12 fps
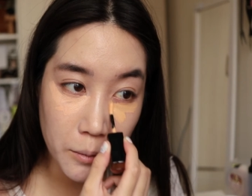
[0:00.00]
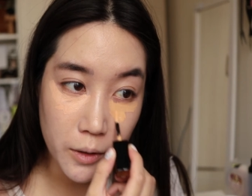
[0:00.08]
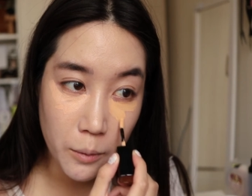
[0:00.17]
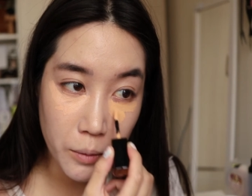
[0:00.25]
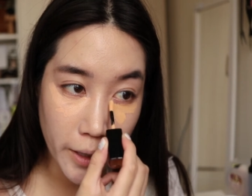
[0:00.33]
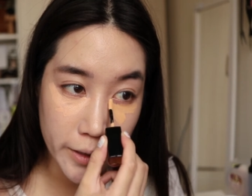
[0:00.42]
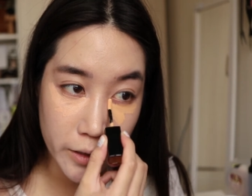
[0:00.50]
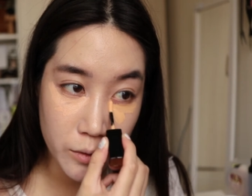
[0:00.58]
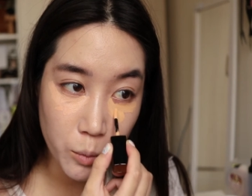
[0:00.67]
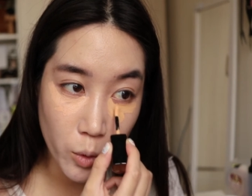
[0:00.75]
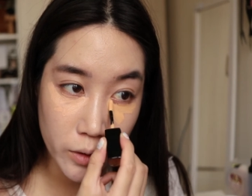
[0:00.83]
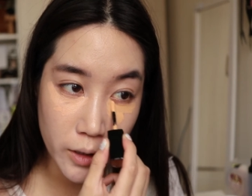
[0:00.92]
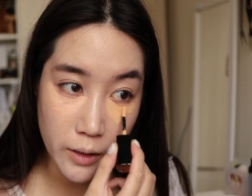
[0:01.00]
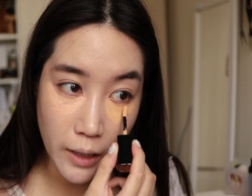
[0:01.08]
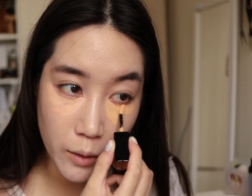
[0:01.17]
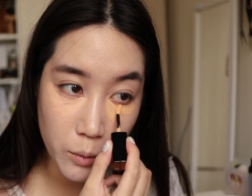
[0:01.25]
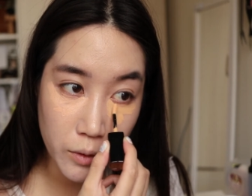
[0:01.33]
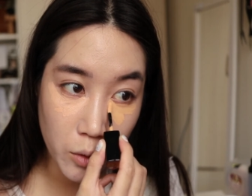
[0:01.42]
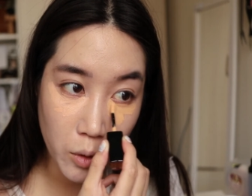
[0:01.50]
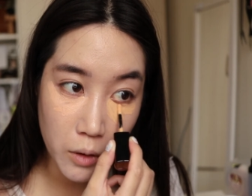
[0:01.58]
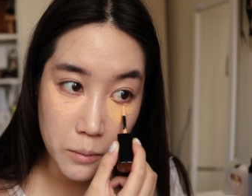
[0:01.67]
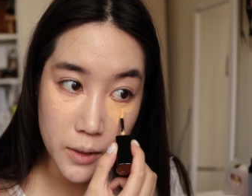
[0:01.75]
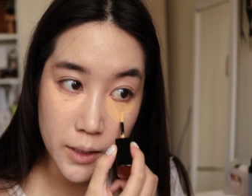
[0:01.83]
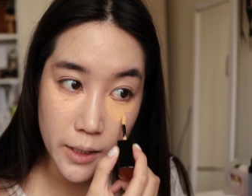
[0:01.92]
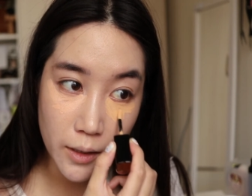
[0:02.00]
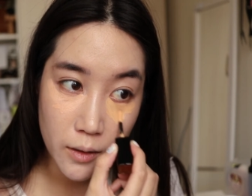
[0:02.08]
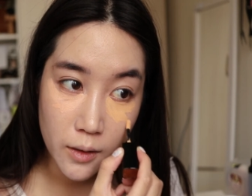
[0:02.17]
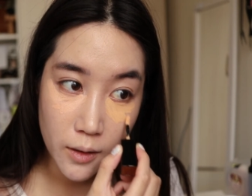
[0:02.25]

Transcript: I'm going to apply this more than I would normally.